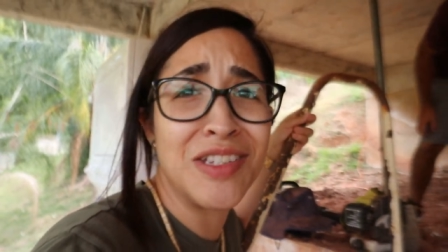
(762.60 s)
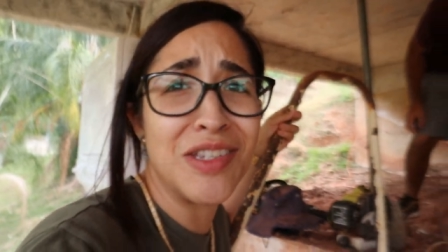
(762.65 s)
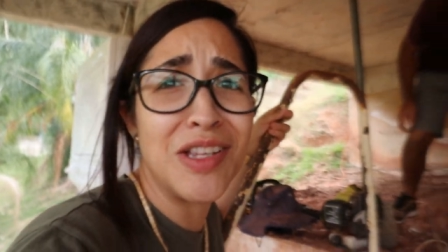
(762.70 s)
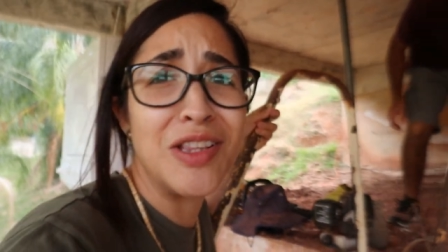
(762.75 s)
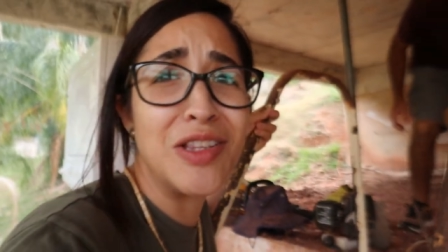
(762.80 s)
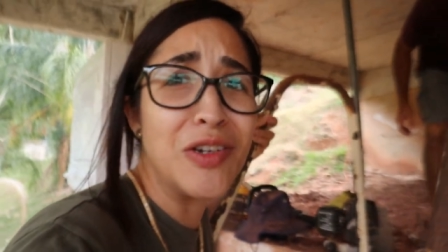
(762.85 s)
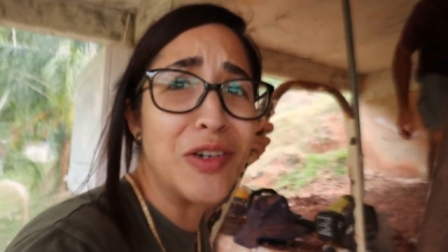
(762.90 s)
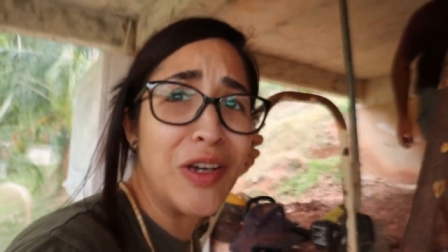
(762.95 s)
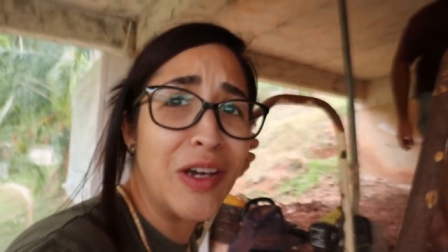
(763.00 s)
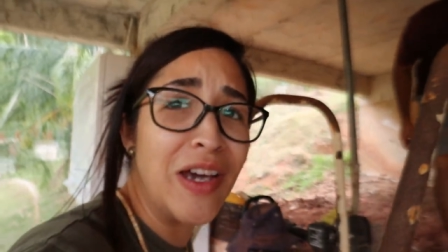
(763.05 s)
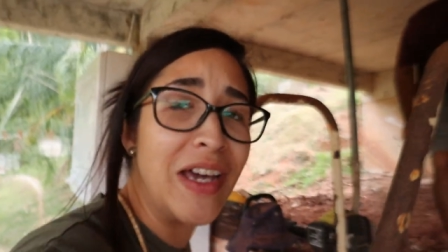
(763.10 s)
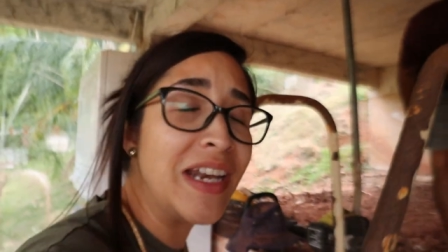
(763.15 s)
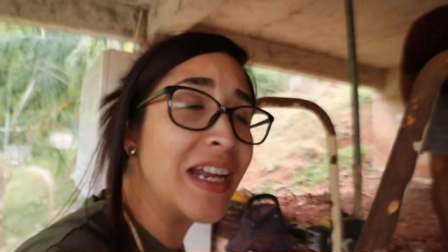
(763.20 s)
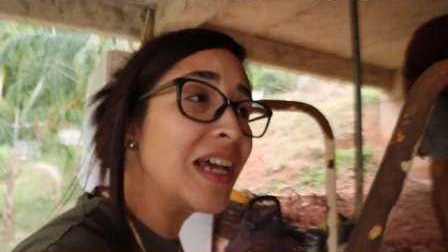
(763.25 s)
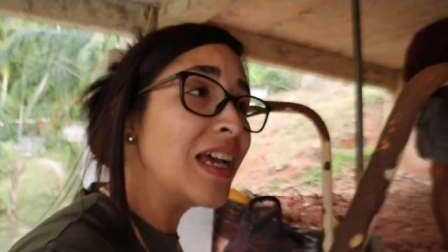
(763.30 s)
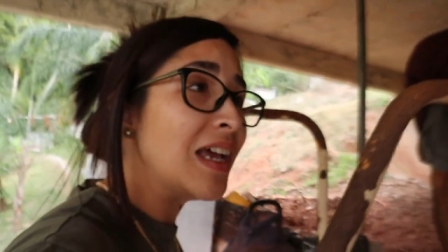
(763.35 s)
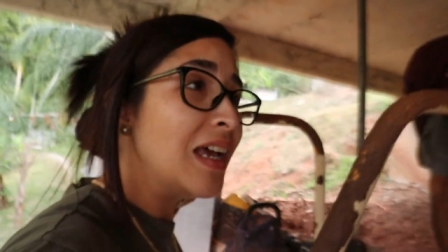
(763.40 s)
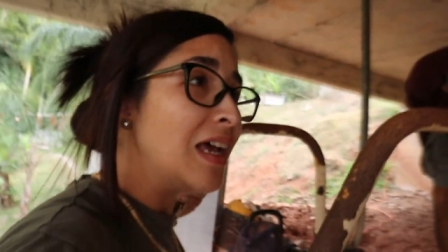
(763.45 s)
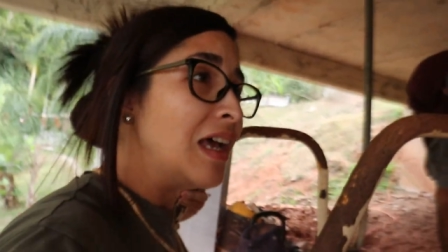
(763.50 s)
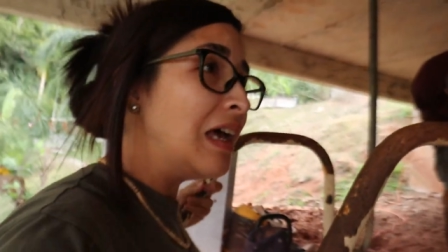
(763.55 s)
doesn't look good.
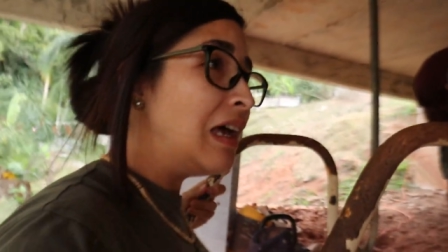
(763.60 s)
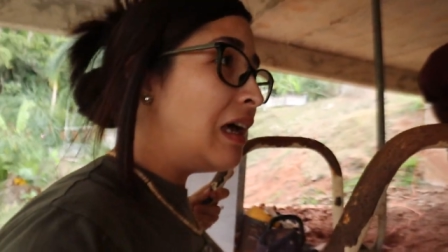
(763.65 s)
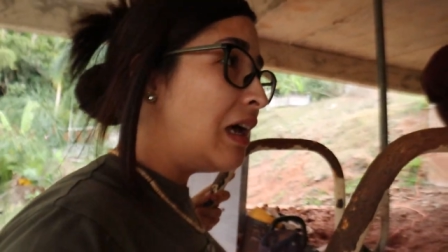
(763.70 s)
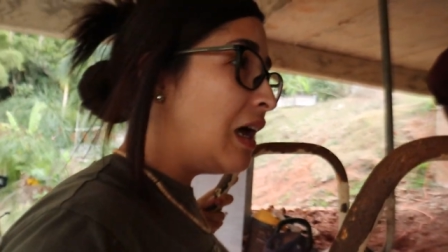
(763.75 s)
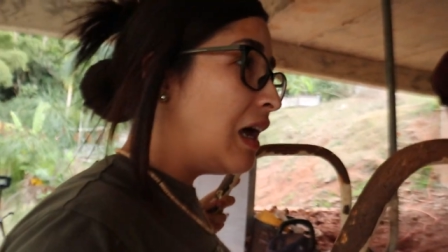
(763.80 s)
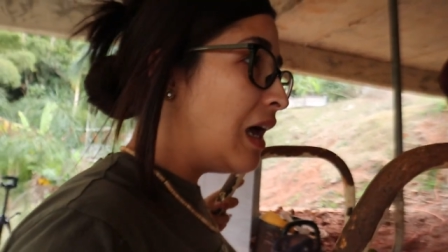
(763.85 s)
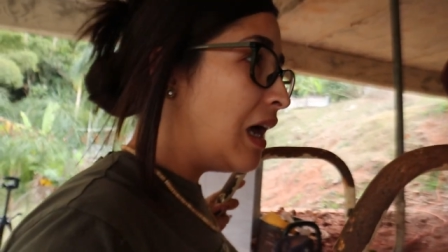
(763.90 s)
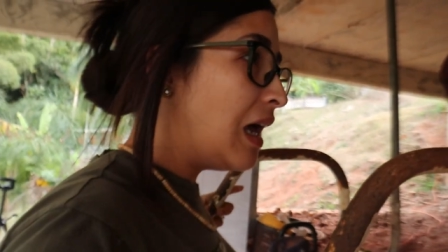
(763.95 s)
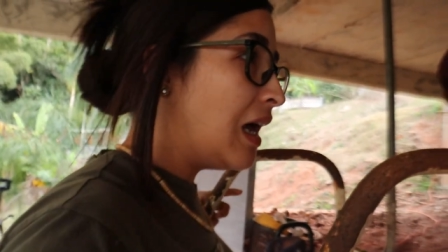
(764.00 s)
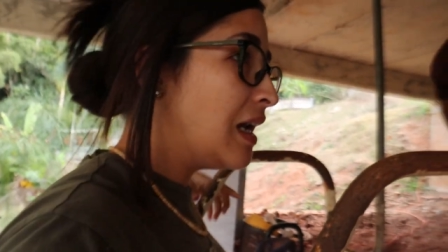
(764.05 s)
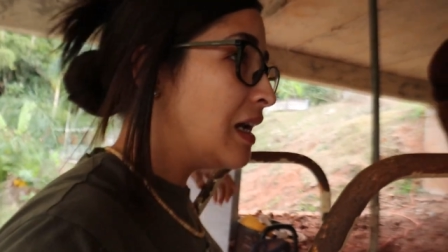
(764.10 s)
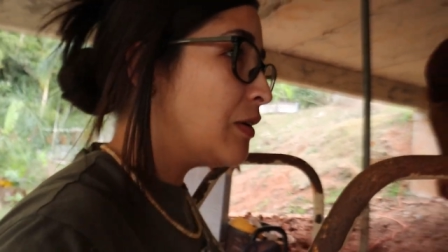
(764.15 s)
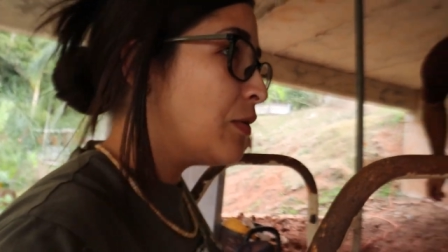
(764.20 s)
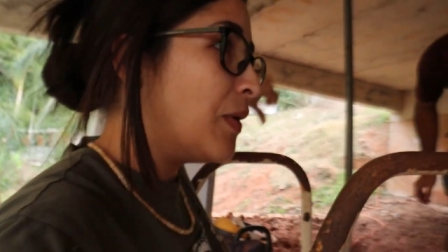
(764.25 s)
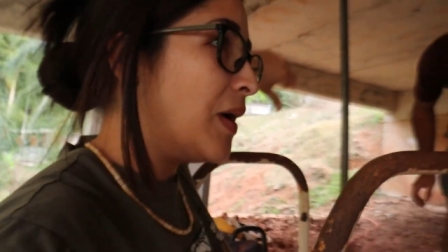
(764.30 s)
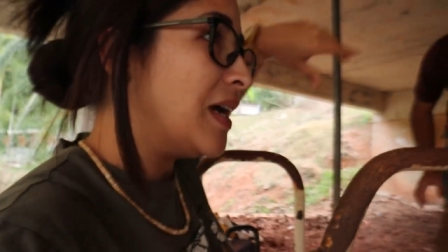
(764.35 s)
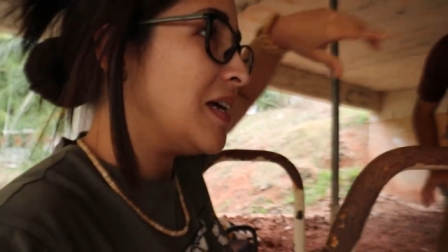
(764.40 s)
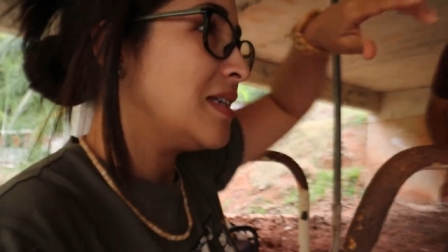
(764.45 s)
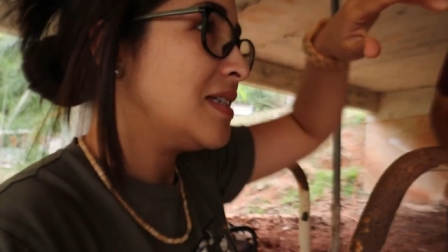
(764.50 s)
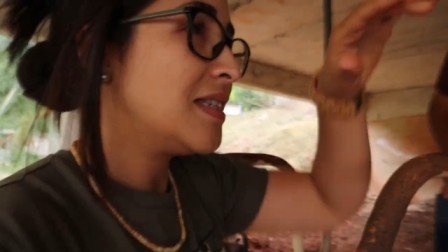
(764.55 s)

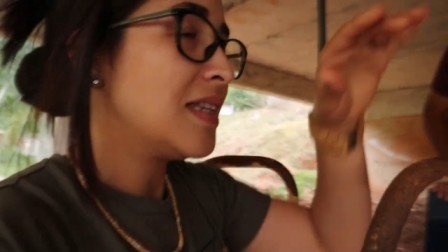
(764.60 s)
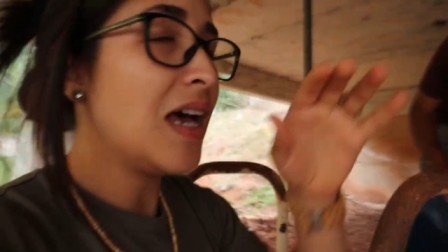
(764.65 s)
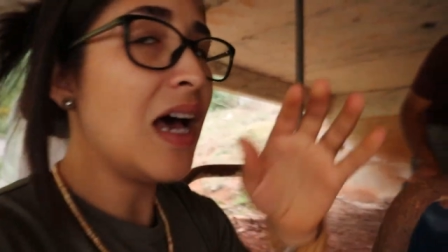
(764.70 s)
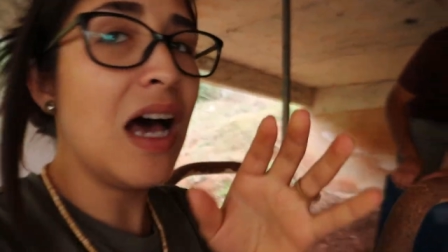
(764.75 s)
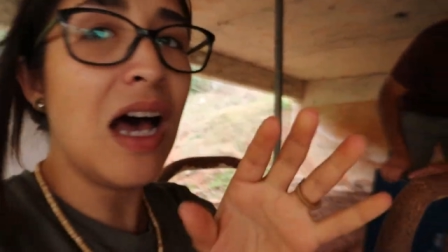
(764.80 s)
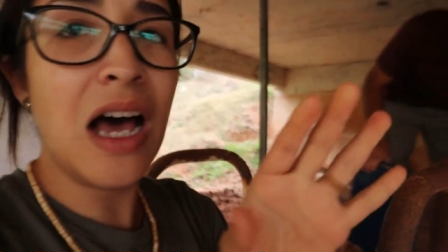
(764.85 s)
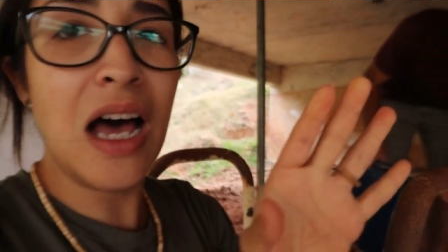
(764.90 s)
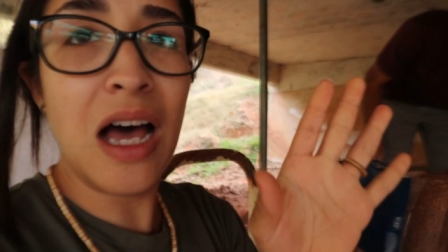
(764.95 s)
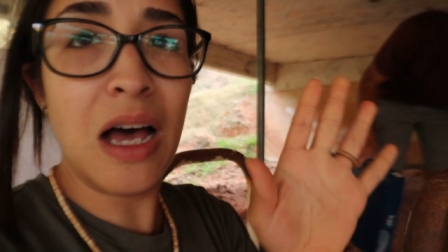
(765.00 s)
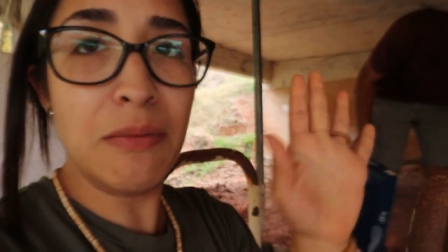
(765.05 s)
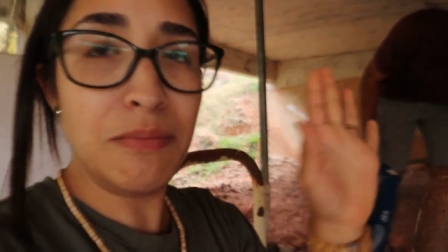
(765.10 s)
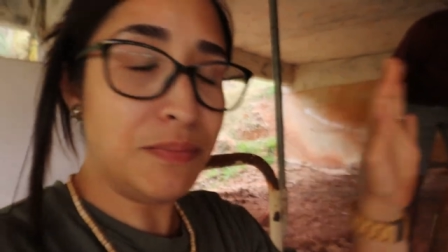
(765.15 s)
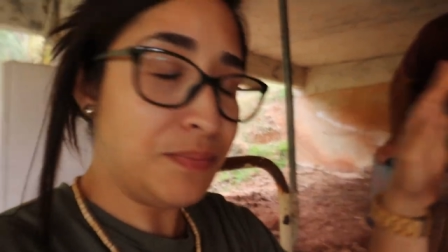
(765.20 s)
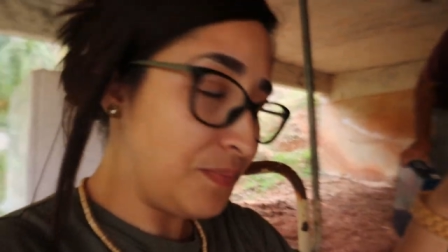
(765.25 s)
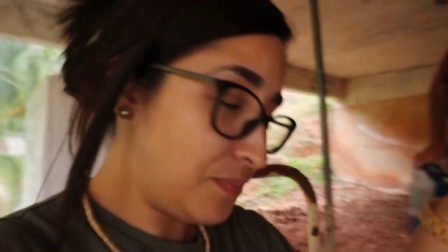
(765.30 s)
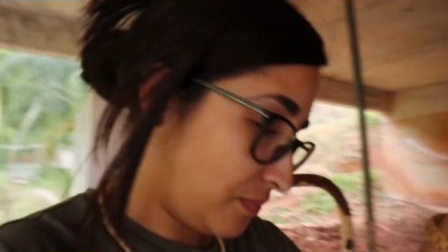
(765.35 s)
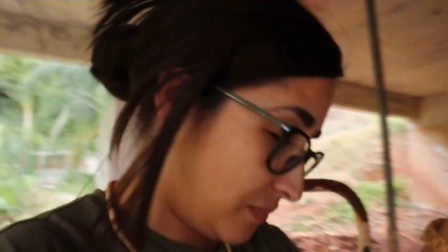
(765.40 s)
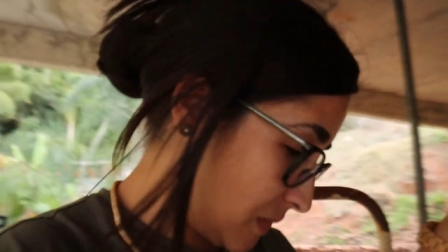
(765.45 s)
Anyways, um,